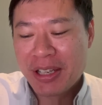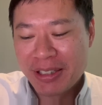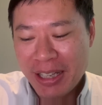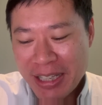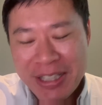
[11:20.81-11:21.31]

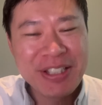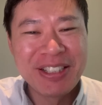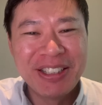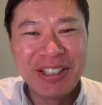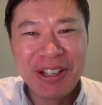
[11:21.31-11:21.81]
there is
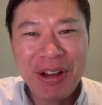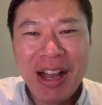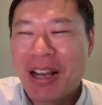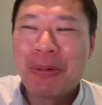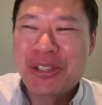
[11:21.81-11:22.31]
a
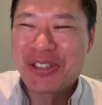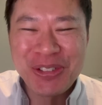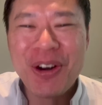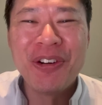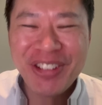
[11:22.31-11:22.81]
culture to
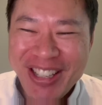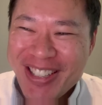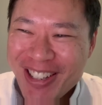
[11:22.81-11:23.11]
order in